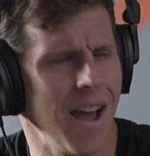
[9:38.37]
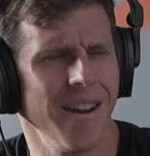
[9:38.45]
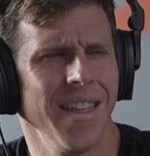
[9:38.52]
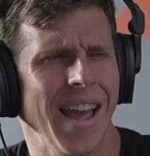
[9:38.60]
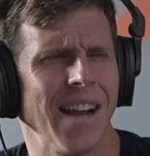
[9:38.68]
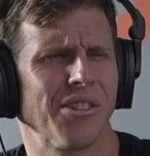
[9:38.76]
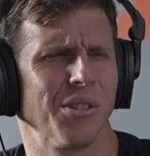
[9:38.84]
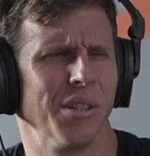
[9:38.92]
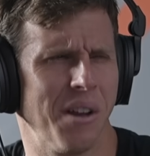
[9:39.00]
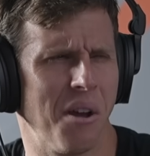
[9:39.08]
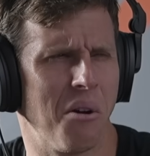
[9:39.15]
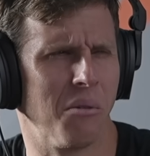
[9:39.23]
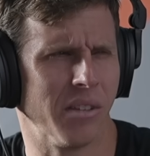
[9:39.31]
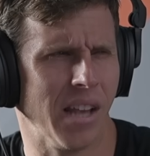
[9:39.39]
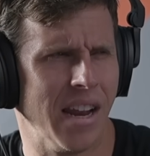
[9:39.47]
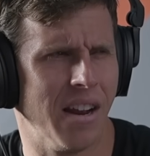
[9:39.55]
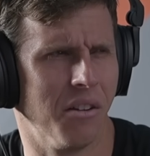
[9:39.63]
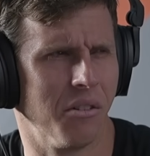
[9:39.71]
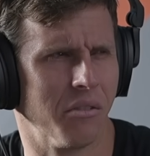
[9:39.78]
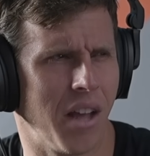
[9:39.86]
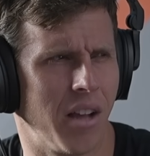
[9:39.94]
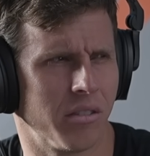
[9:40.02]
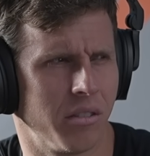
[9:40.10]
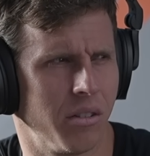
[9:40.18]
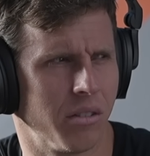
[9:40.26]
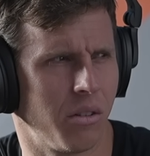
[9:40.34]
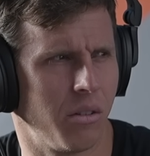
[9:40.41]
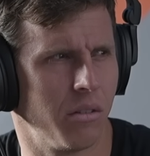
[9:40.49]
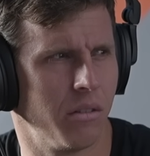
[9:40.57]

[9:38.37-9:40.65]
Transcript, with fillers: do they actually know it's 800,000 years old?